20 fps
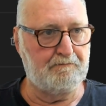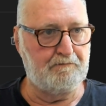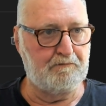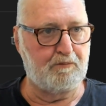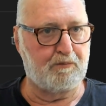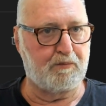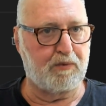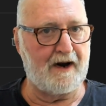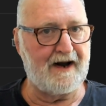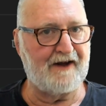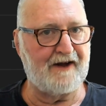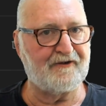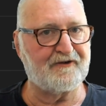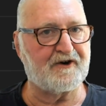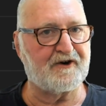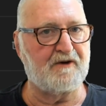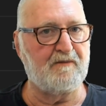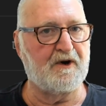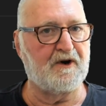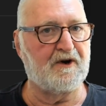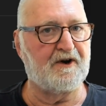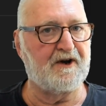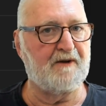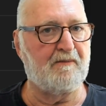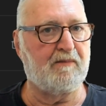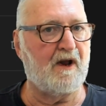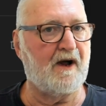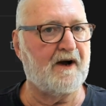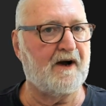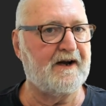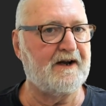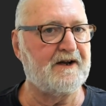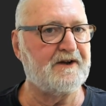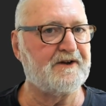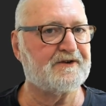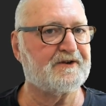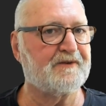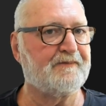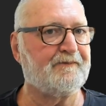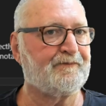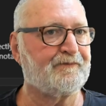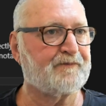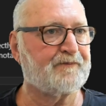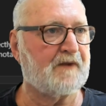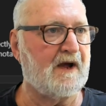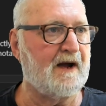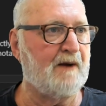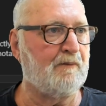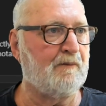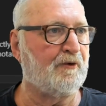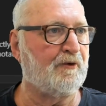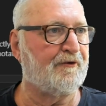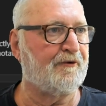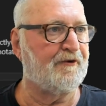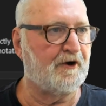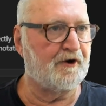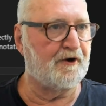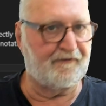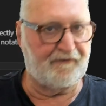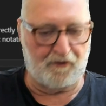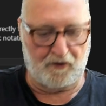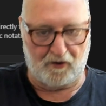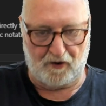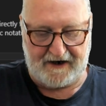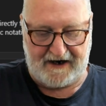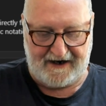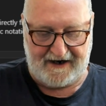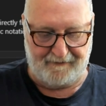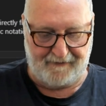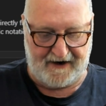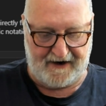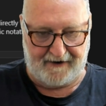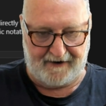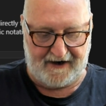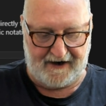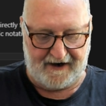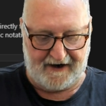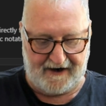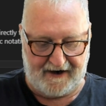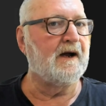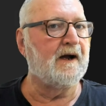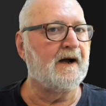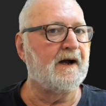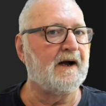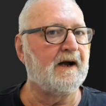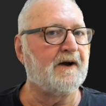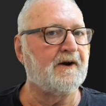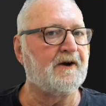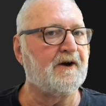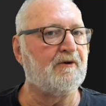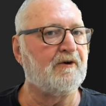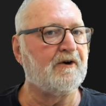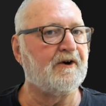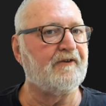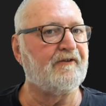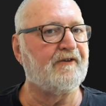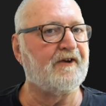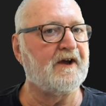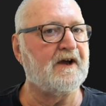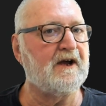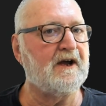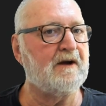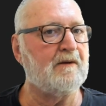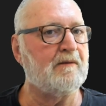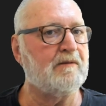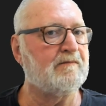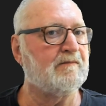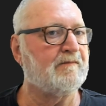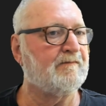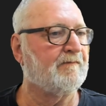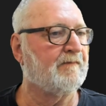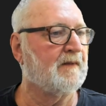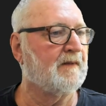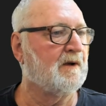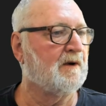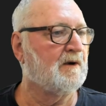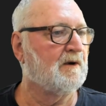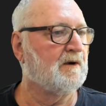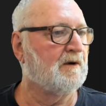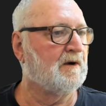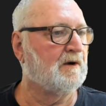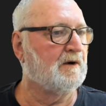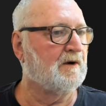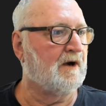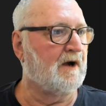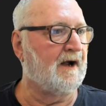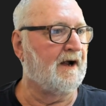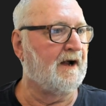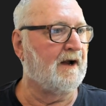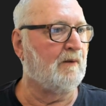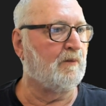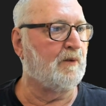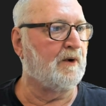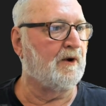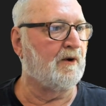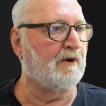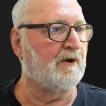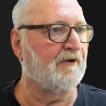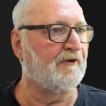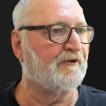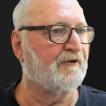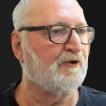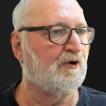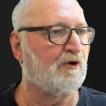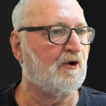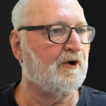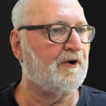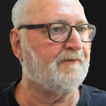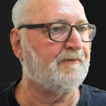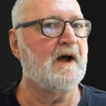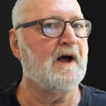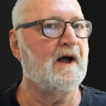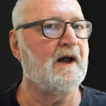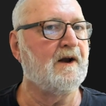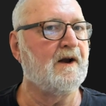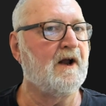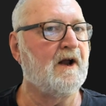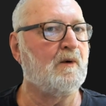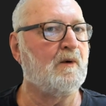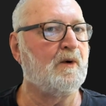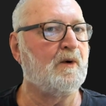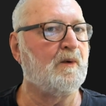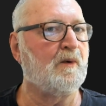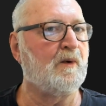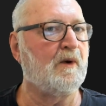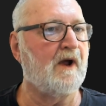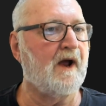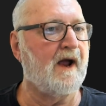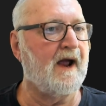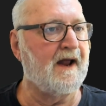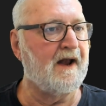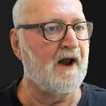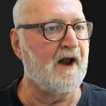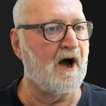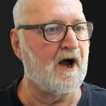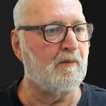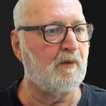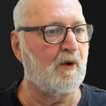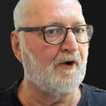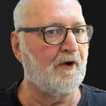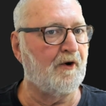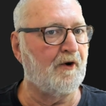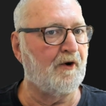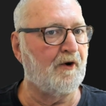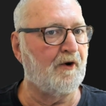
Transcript: Browse community plugins, and we'll search for Kanban. And here it is here, and we'll install it, and now we will enable it.